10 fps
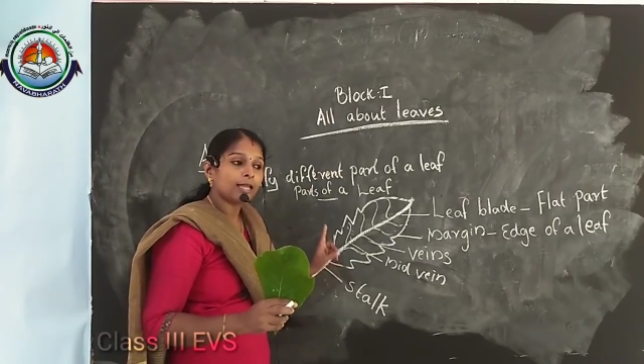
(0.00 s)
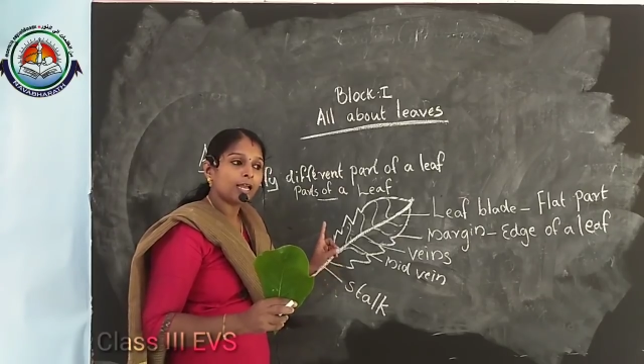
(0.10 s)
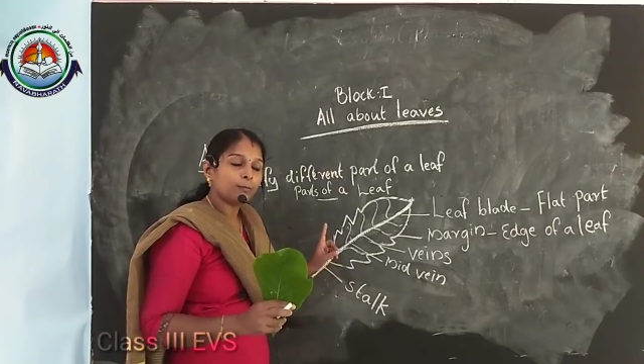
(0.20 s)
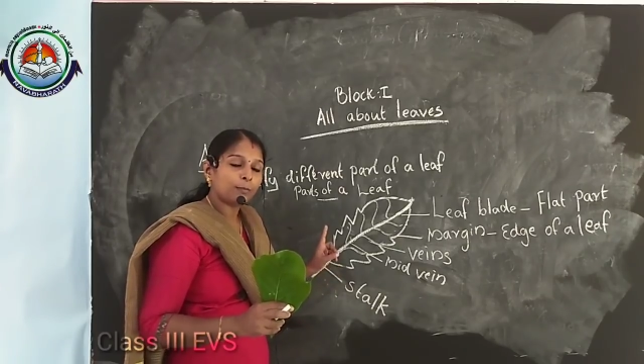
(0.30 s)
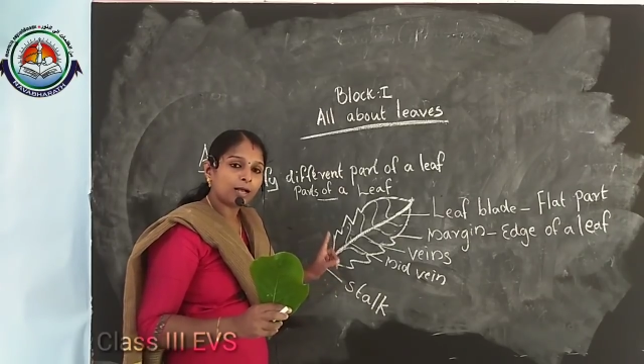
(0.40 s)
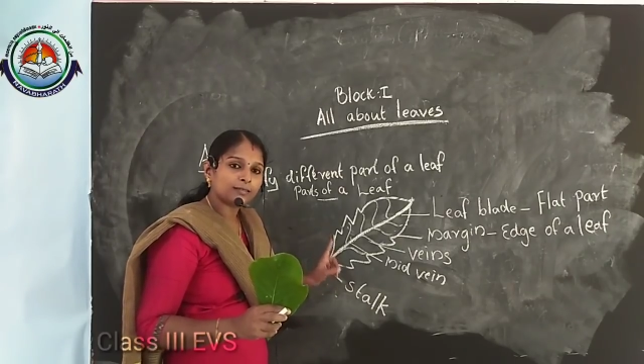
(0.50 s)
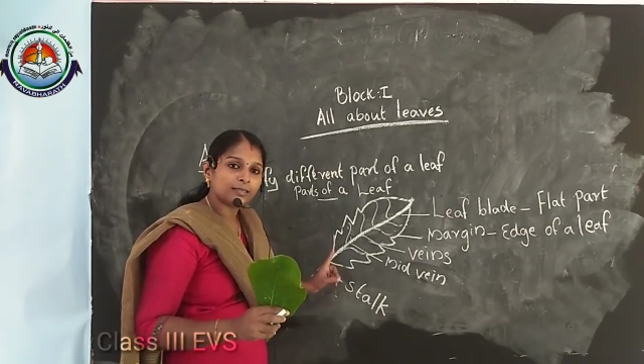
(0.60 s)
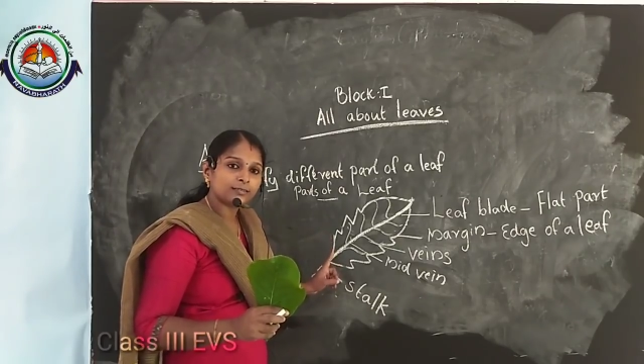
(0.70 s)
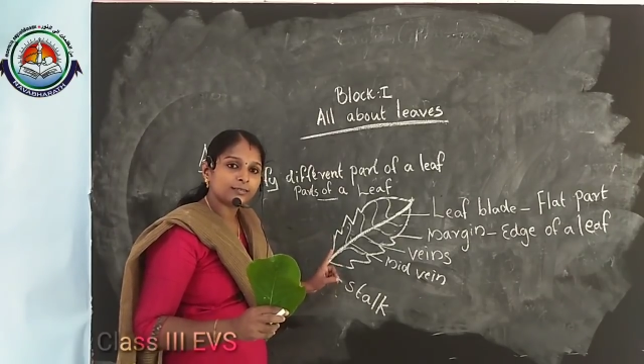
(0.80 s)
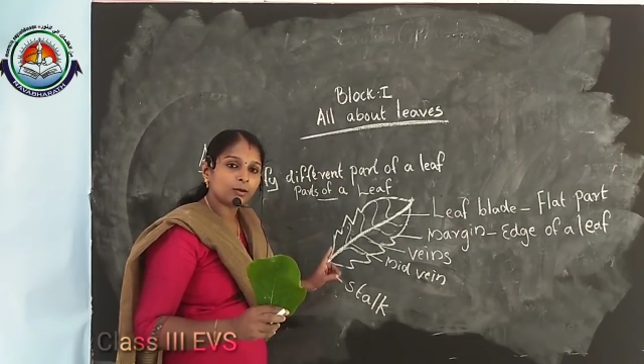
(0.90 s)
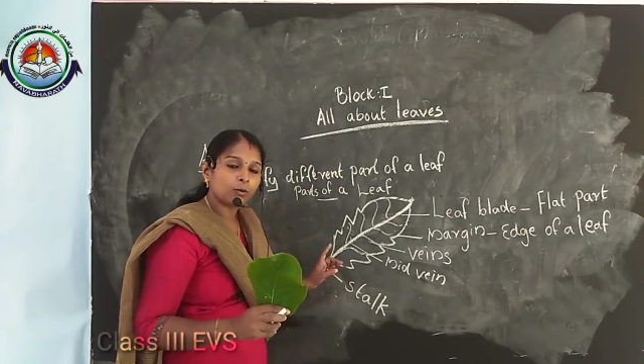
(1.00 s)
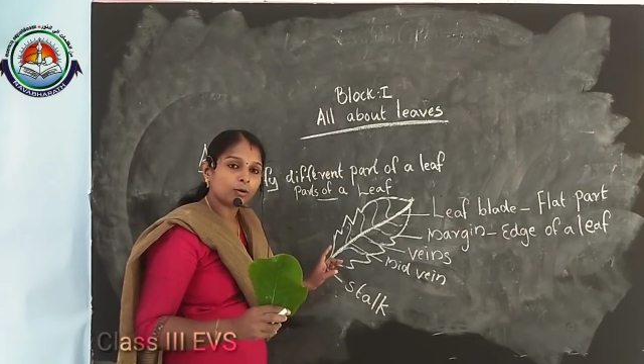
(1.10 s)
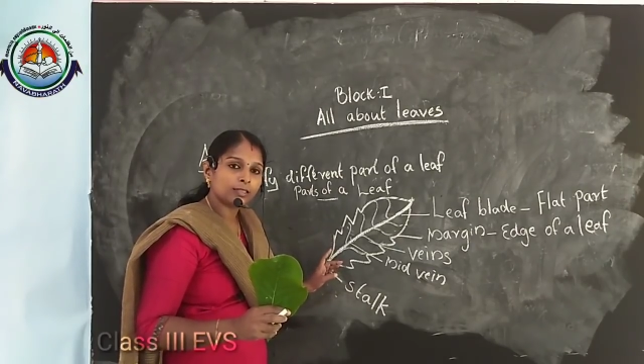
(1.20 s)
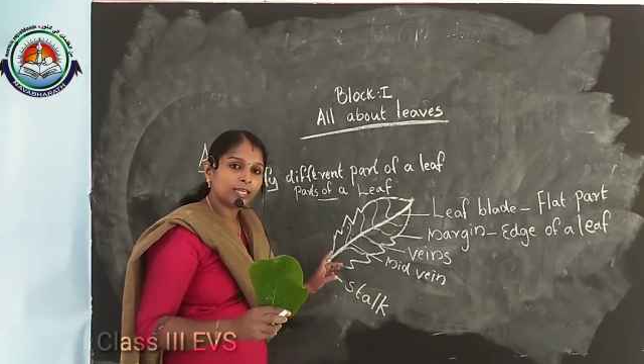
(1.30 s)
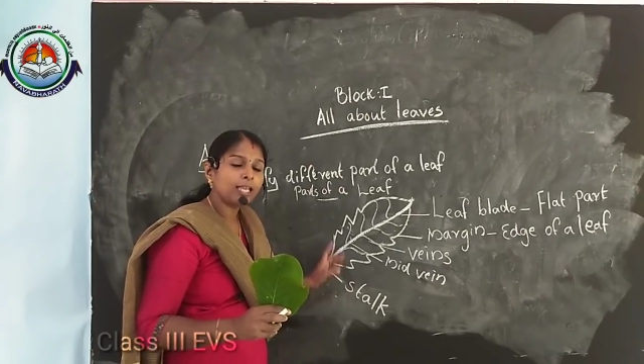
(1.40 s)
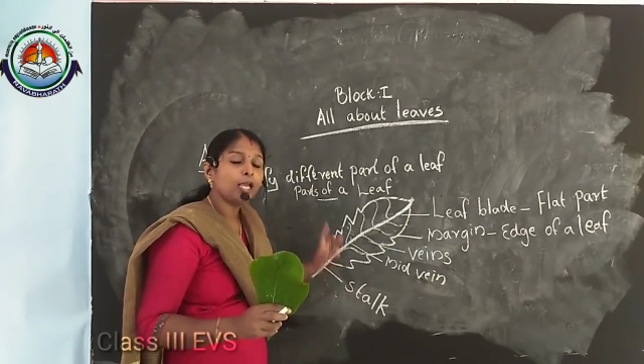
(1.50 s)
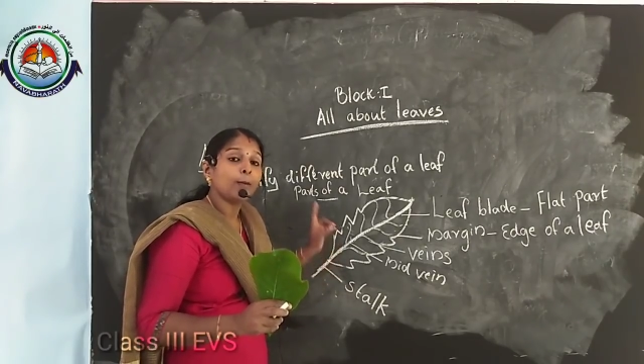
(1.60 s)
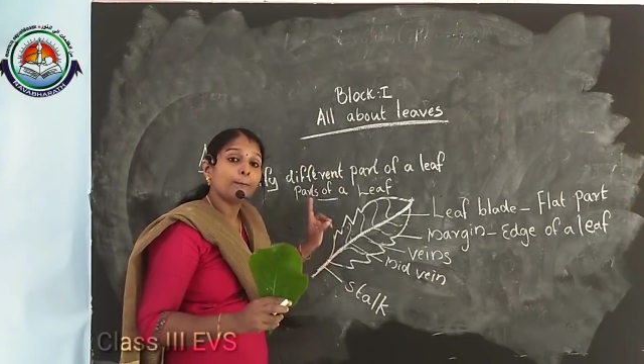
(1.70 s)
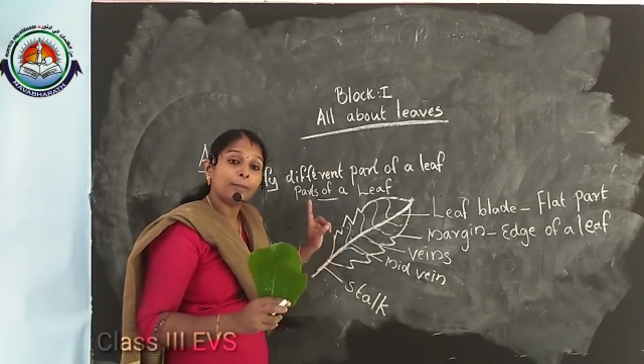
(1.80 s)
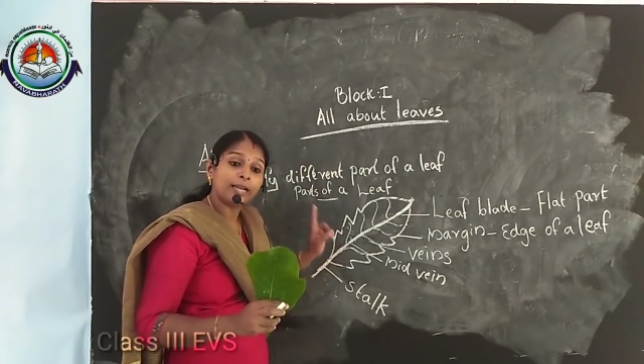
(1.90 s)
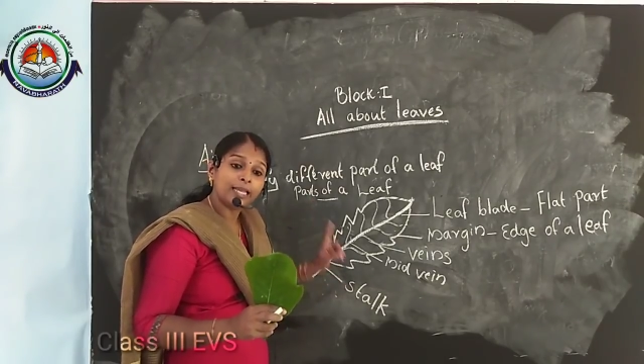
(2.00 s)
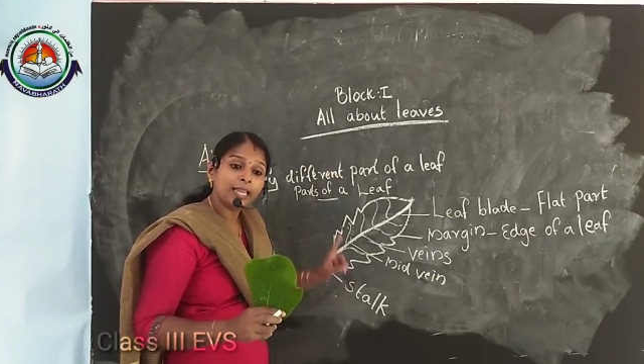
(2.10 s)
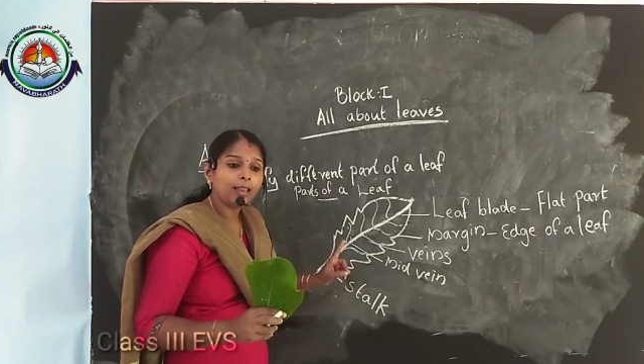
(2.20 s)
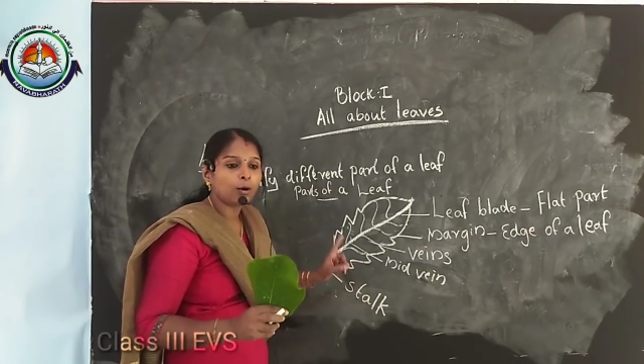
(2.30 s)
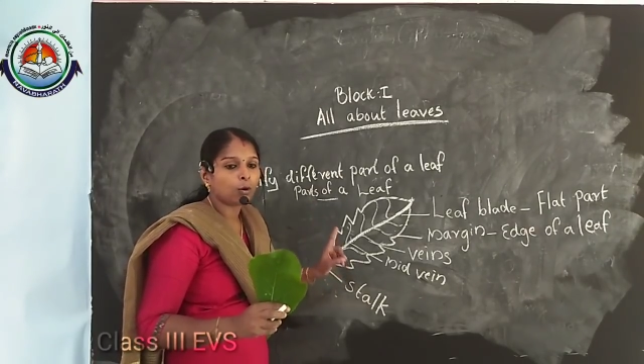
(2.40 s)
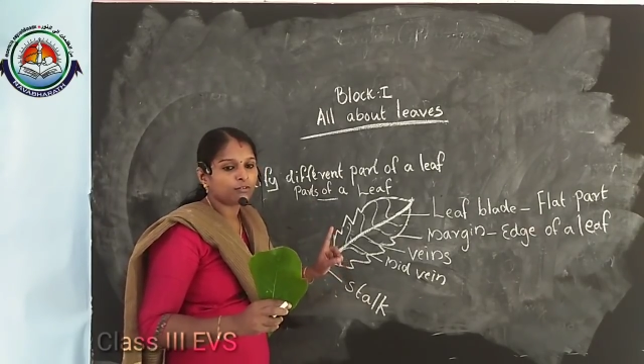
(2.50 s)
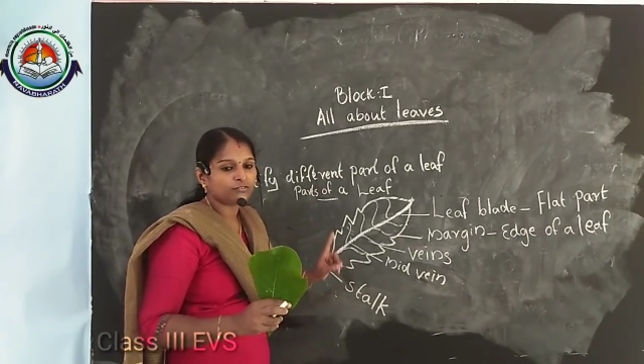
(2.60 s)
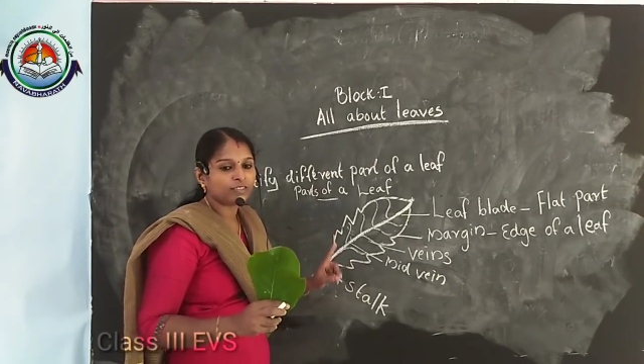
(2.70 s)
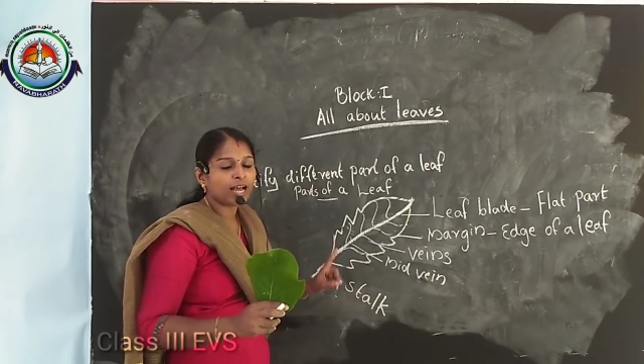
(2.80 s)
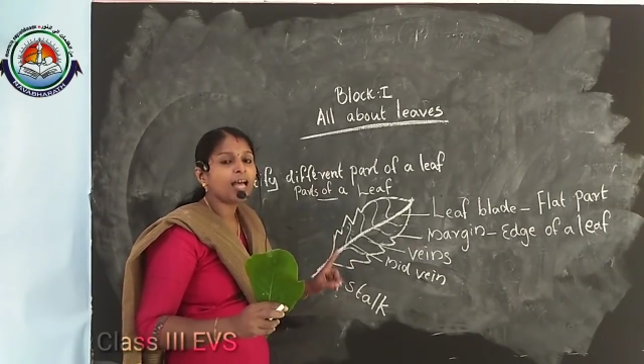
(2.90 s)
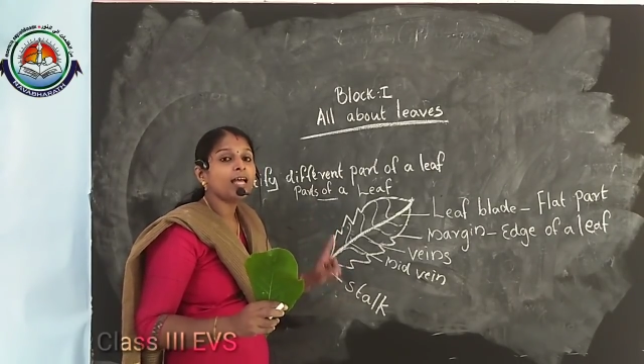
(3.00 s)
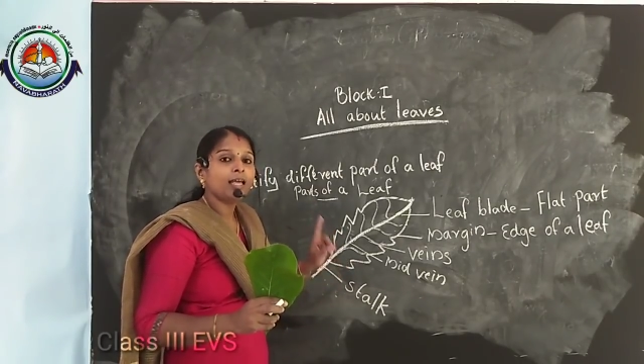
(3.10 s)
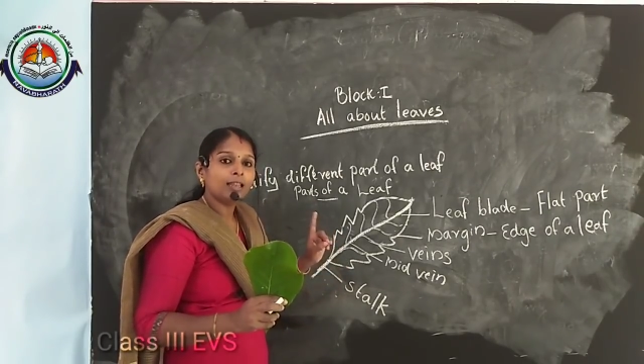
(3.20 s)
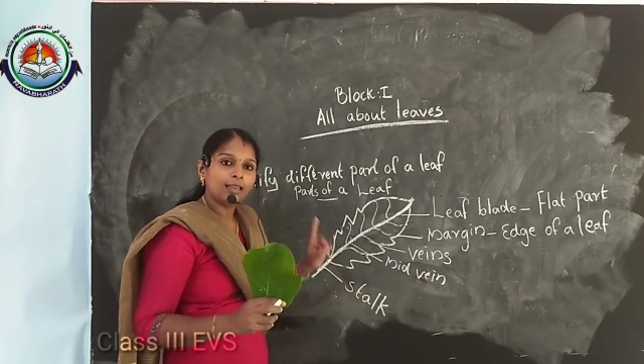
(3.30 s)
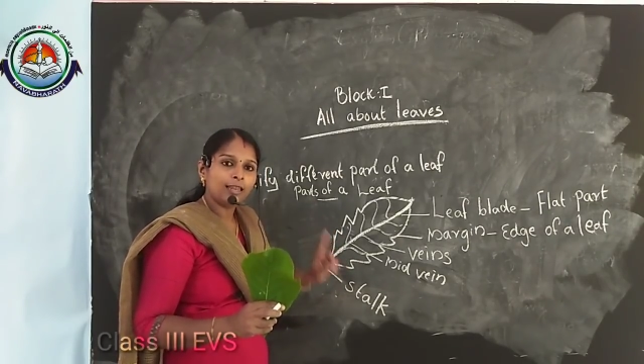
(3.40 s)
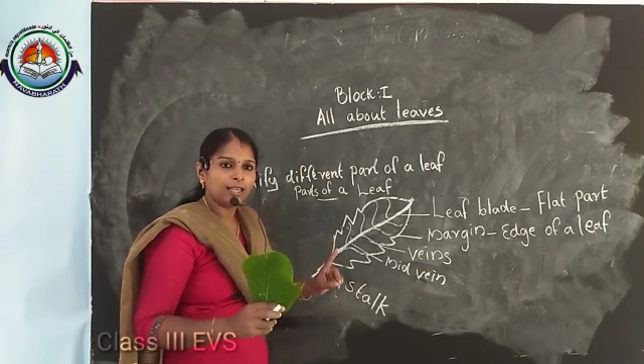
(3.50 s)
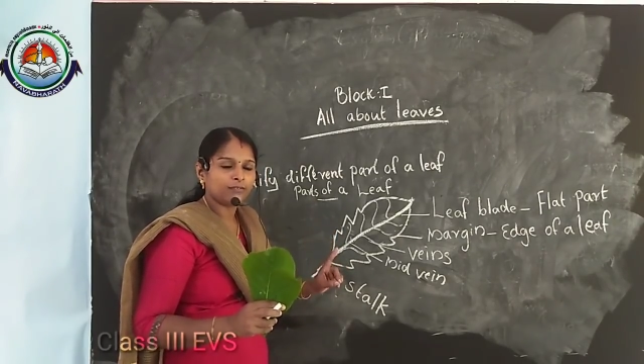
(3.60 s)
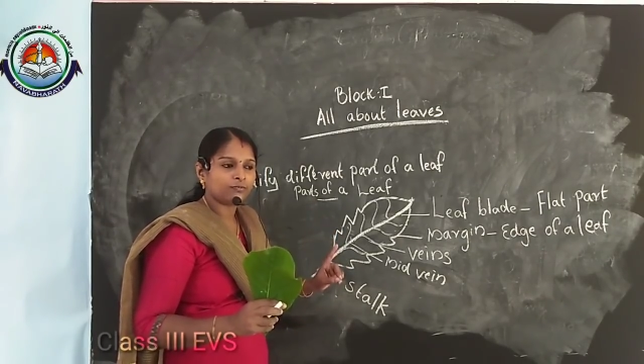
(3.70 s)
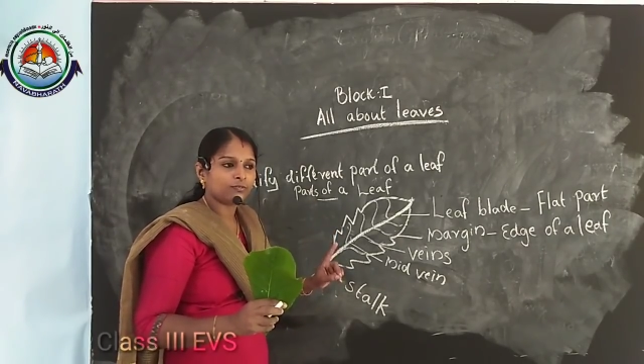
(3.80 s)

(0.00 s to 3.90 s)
that passes on the middle of the leaf.